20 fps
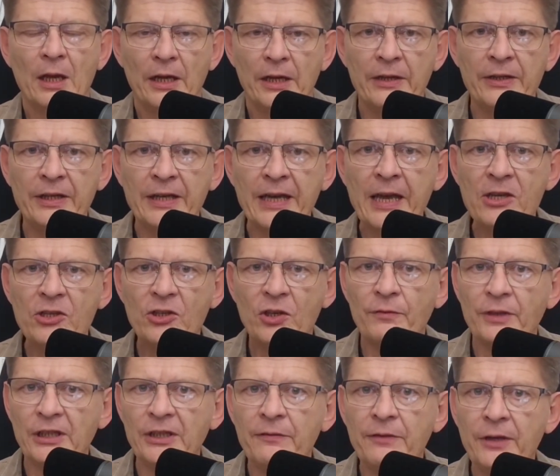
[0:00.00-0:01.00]
In the case
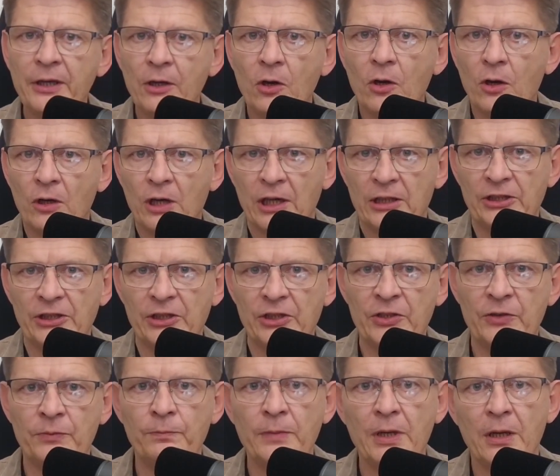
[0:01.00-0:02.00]
of a living
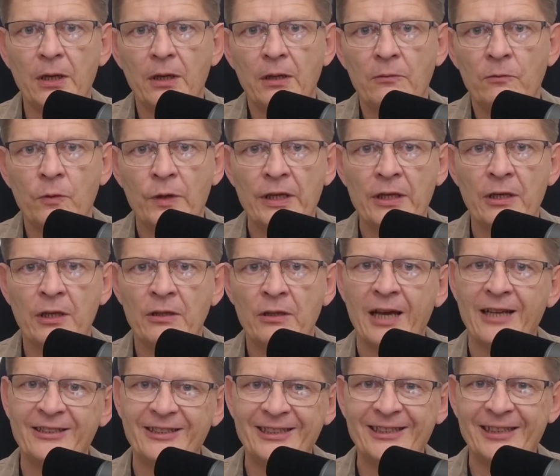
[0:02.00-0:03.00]
organism, we can
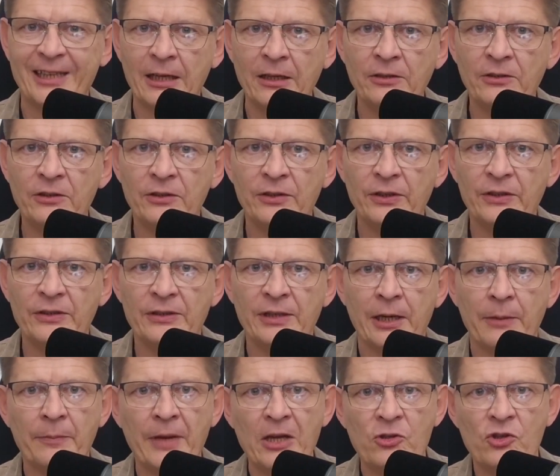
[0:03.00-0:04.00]
understand these
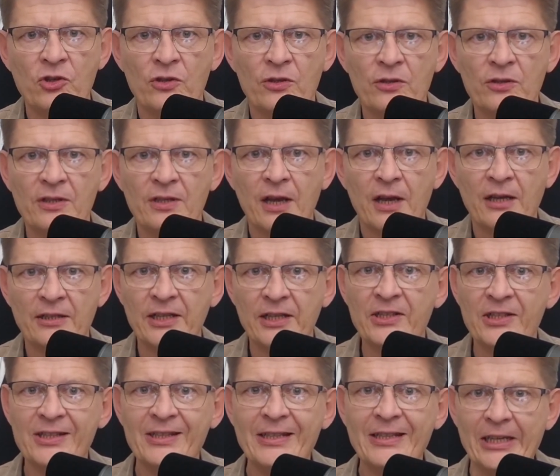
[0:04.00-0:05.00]
dimensions as
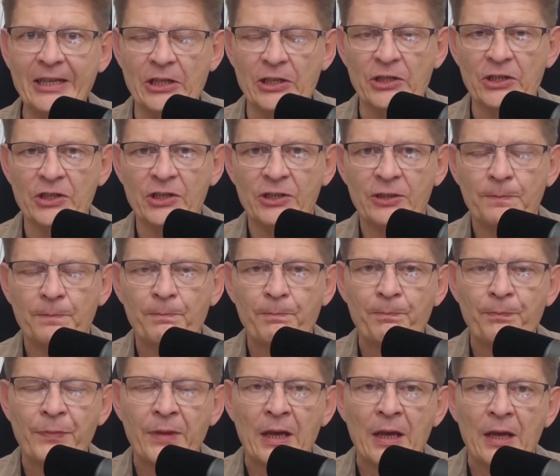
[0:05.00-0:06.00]
its needs.
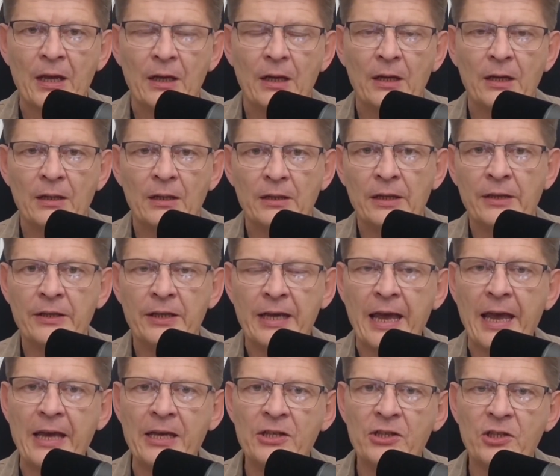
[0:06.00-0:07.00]
In the
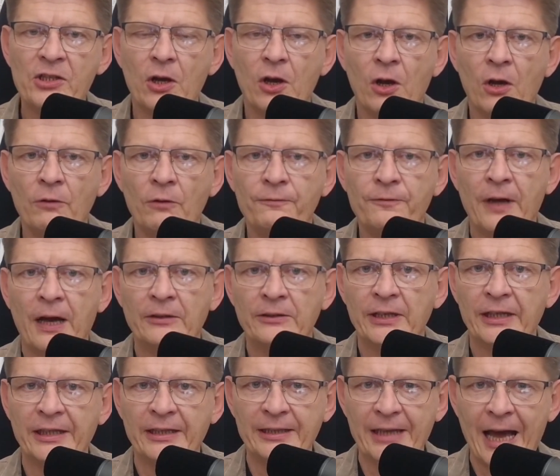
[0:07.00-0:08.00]
case of
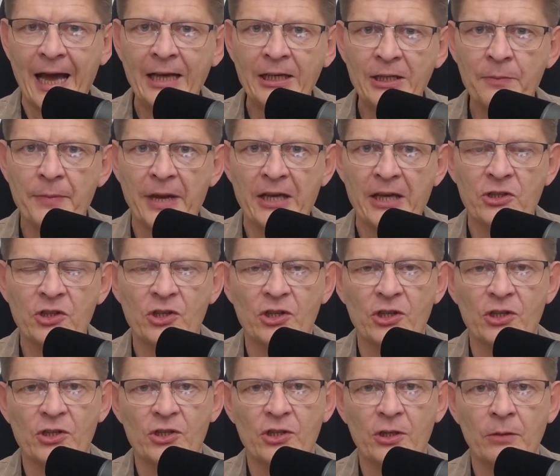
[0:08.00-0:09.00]
an inanimate
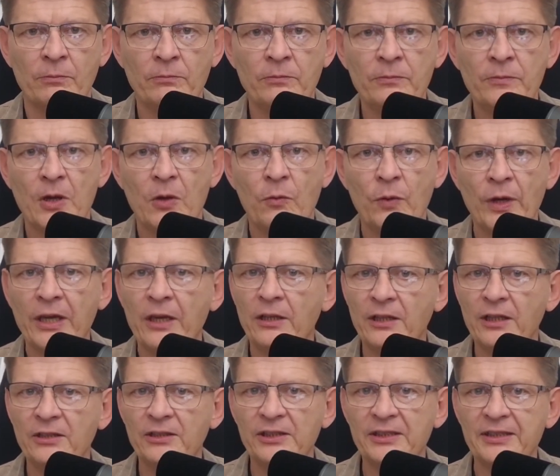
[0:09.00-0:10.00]
system, we can
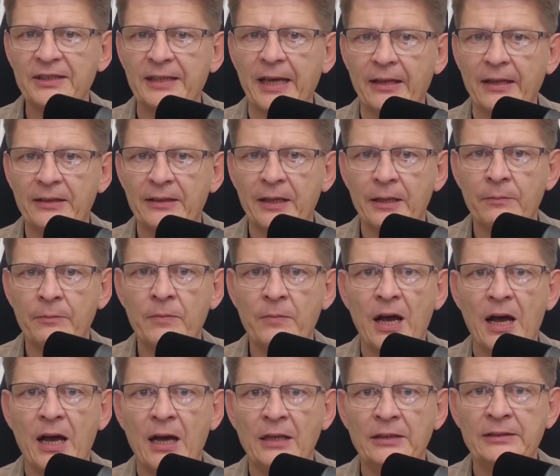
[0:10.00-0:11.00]
understand them
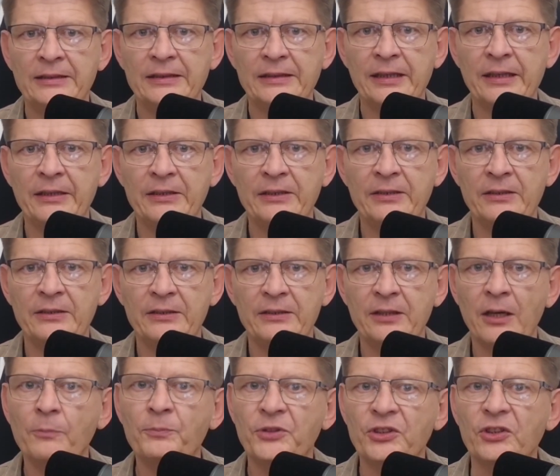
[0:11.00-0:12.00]
as its
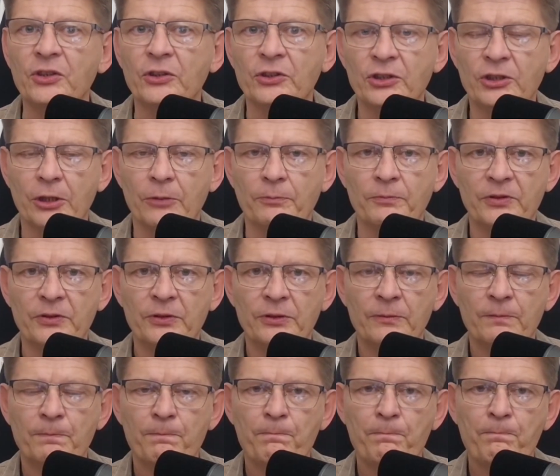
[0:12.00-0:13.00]
subsystems.